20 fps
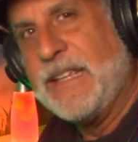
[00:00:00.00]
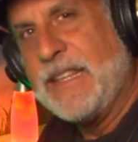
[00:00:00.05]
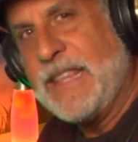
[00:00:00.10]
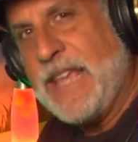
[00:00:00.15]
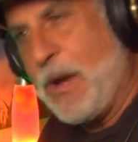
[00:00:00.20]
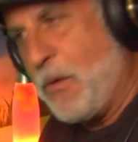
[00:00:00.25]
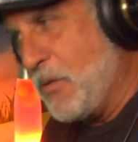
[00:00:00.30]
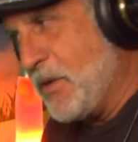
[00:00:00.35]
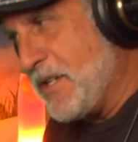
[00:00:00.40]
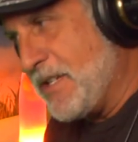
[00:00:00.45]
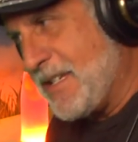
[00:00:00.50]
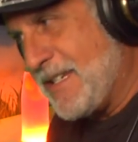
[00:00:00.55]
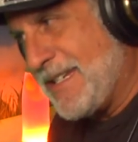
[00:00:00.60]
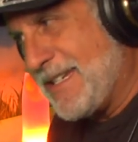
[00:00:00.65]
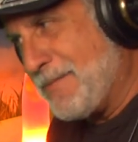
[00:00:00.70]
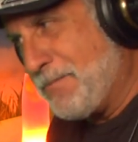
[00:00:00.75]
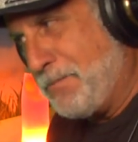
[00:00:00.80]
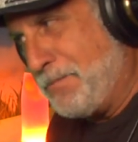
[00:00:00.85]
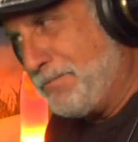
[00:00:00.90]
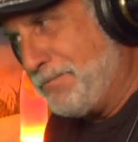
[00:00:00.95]
that
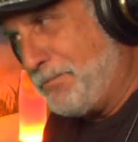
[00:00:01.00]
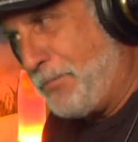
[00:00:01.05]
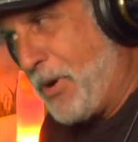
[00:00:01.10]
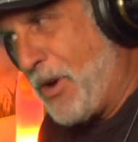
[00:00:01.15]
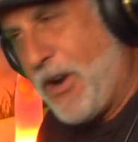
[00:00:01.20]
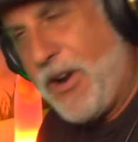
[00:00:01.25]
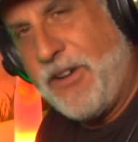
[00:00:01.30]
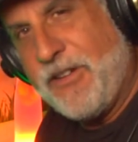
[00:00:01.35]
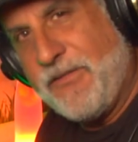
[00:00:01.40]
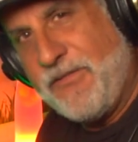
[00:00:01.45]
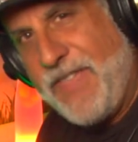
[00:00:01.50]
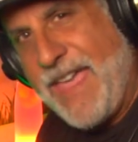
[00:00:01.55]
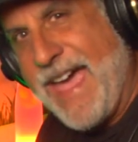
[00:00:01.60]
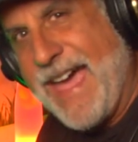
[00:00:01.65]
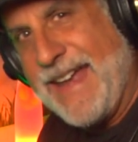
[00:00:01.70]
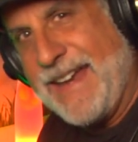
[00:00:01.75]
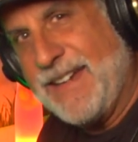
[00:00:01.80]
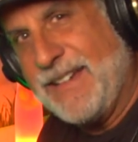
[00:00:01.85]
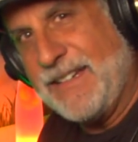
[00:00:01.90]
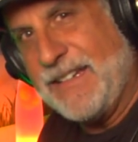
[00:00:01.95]
was part of
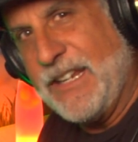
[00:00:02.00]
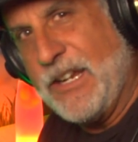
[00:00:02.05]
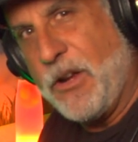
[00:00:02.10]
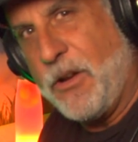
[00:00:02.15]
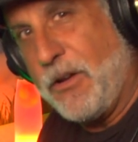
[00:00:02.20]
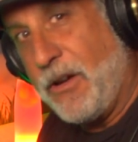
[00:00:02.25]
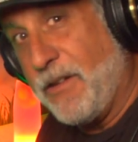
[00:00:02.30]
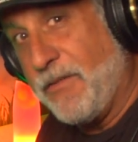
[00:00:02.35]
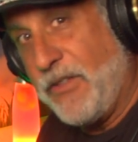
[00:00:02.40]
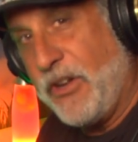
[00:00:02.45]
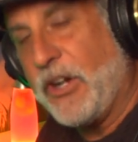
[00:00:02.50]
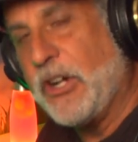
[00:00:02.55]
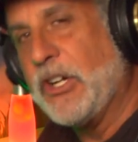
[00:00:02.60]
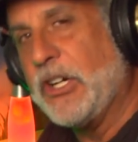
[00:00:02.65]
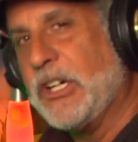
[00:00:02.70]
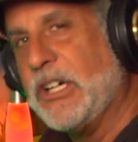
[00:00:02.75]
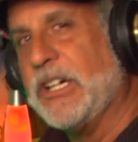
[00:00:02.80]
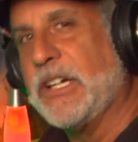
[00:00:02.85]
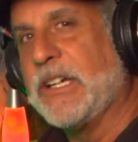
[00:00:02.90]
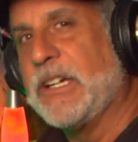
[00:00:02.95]
that, you know, of their
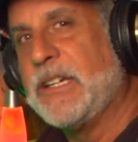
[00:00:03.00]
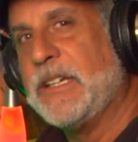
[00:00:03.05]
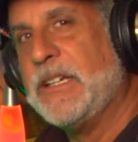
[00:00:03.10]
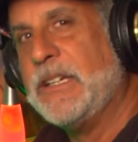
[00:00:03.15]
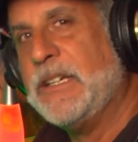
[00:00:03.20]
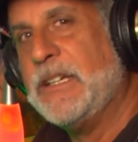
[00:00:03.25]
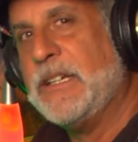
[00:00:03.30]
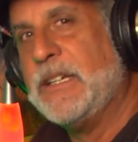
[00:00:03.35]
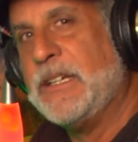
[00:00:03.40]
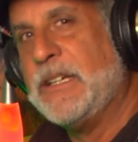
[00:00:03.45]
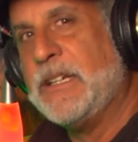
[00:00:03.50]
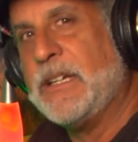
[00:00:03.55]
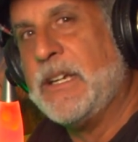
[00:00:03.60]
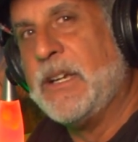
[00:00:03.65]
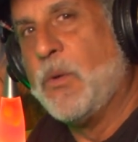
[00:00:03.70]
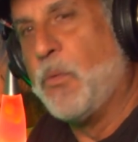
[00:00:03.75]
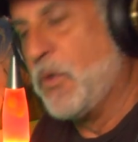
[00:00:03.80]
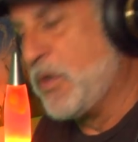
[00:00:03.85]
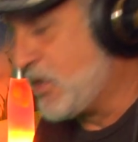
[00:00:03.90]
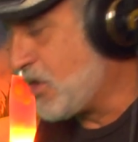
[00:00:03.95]
hook
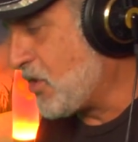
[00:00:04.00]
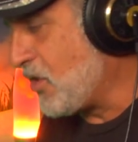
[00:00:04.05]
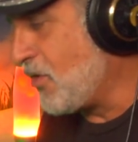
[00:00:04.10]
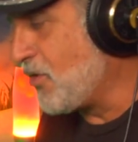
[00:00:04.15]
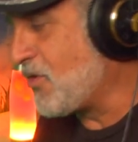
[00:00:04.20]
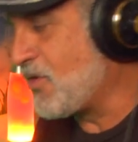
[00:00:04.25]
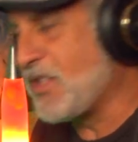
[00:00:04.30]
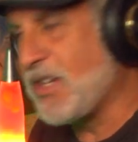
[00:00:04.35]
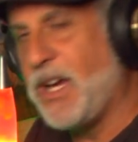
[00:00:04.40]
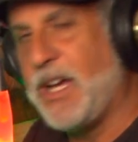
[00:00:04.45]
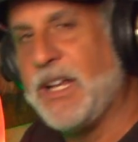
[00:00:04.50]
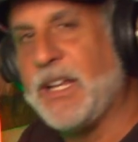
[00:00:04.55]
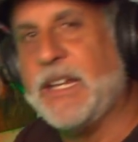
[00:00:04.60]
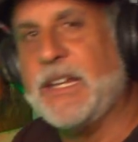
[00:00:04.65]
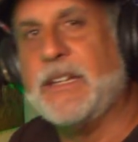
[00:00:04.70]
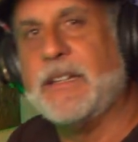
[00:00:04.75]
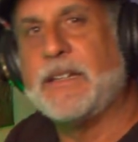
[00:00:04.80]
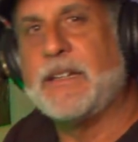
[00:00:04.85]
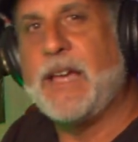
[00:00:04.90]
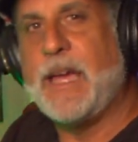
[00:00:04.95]
was so
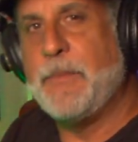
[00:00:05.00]
solid.